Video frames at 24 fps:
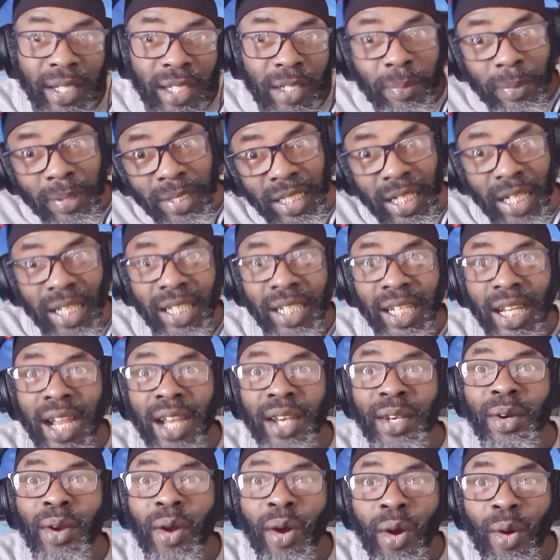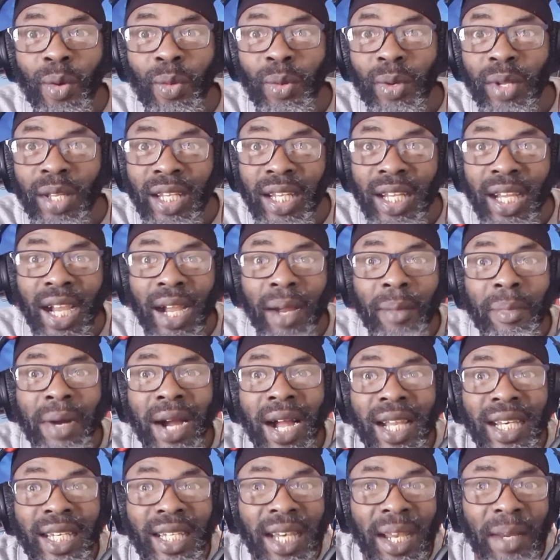especially you know, a
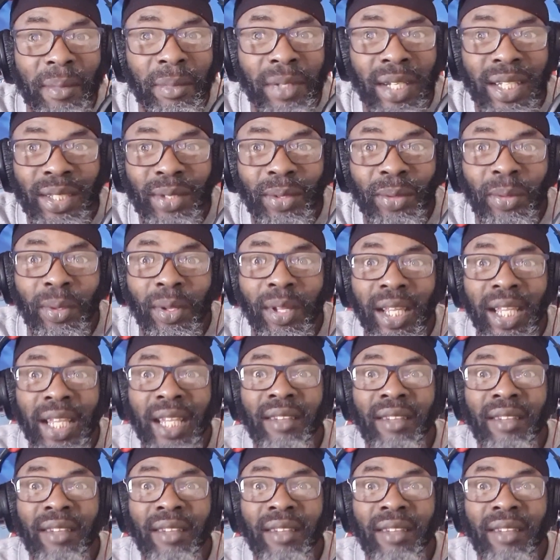man them the too.